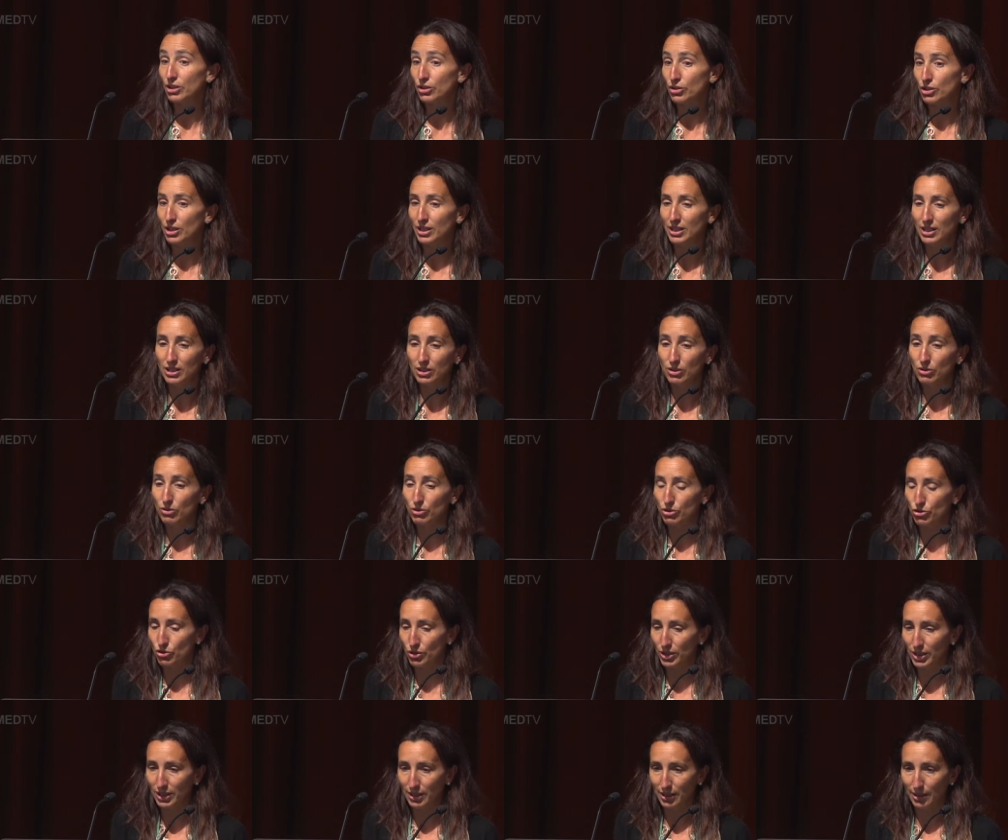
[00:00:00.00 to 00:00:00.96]
eat or
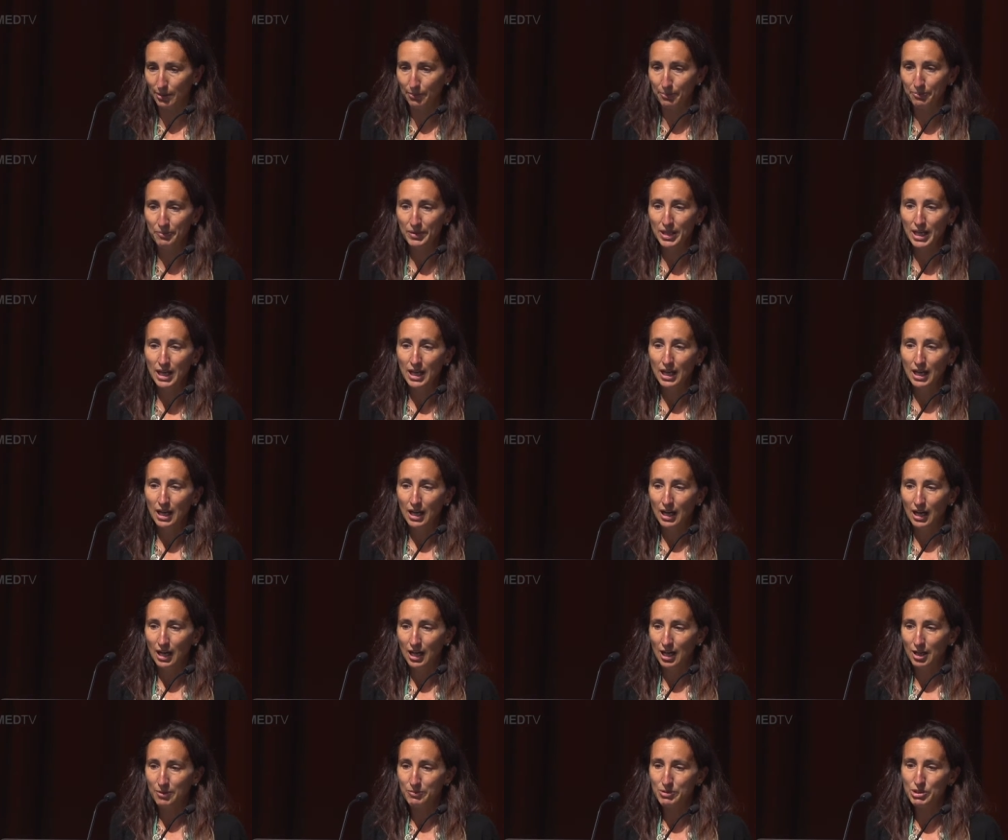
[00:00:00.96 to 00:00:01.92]
drink them?
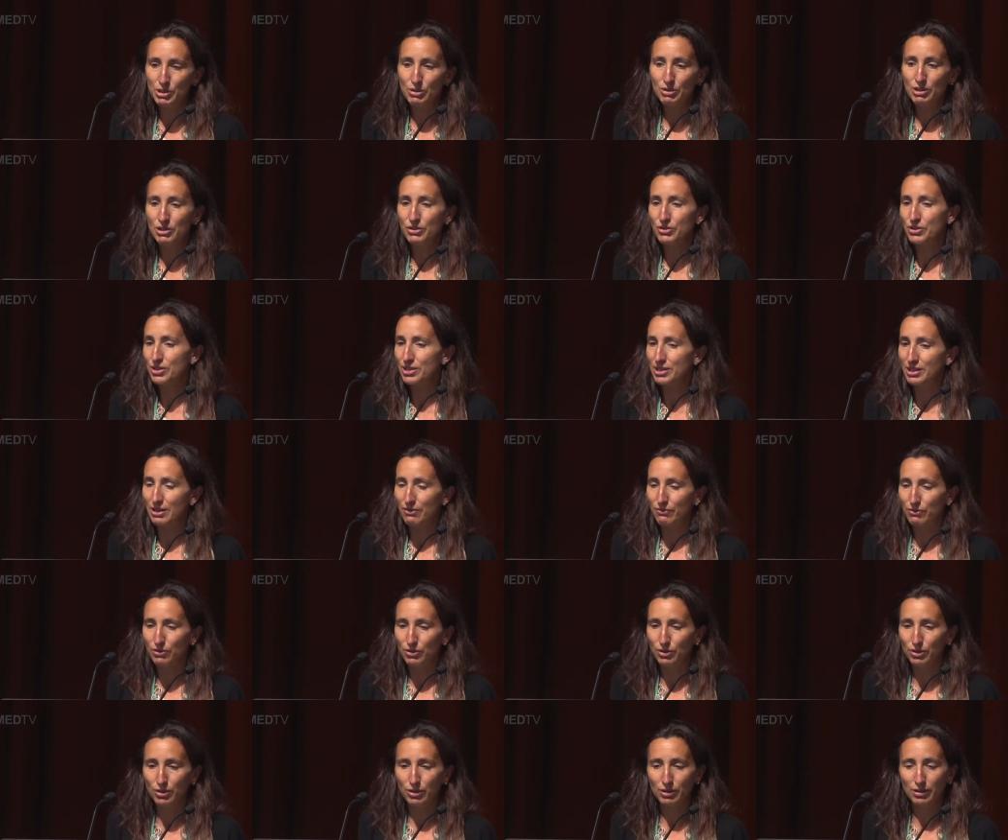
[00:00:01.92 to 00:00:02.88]
So there's
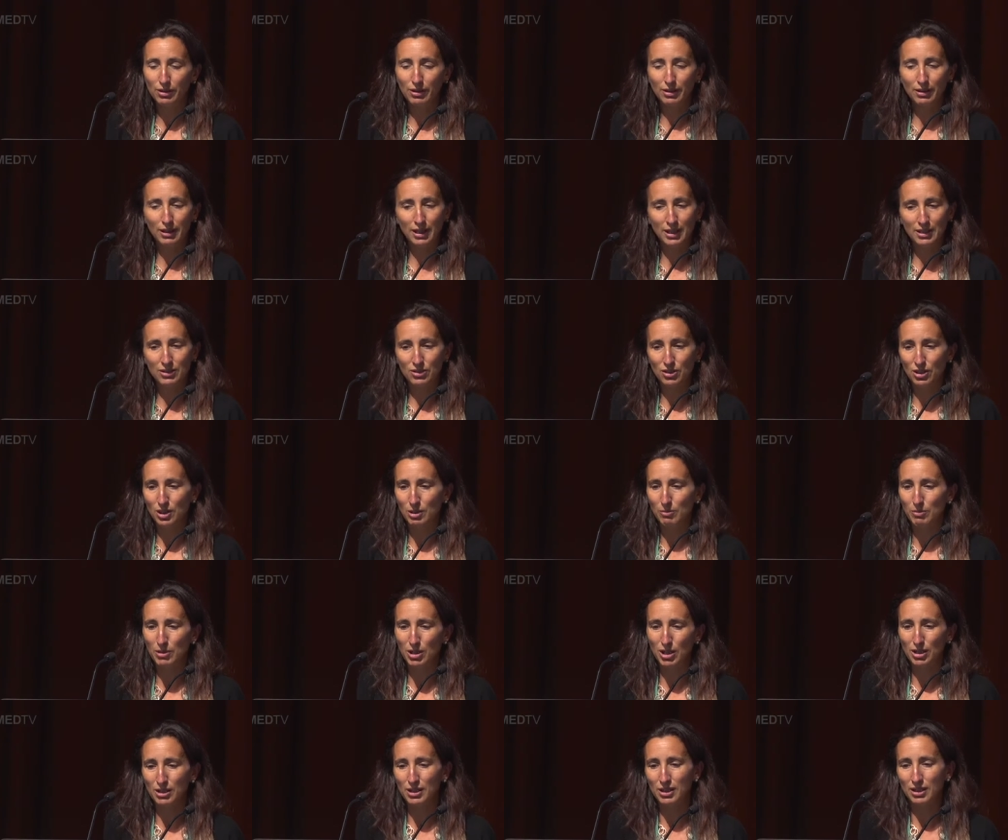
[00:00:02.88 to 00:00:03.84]
several things on the
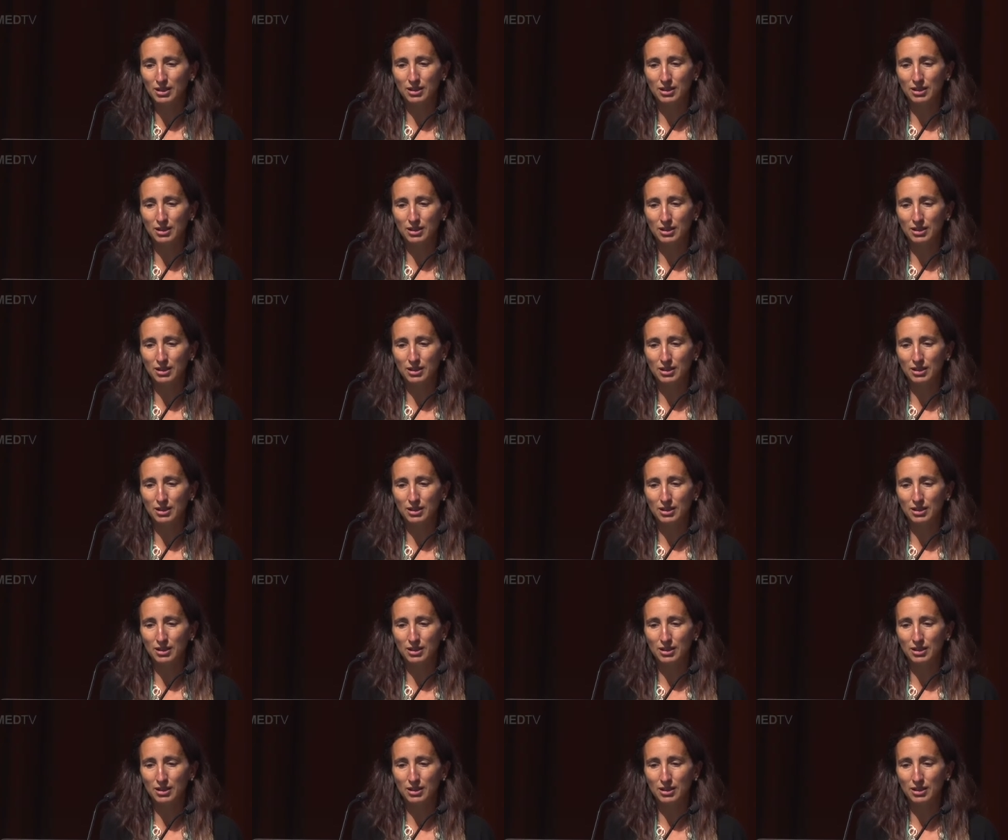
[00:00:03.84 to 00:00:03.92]
market.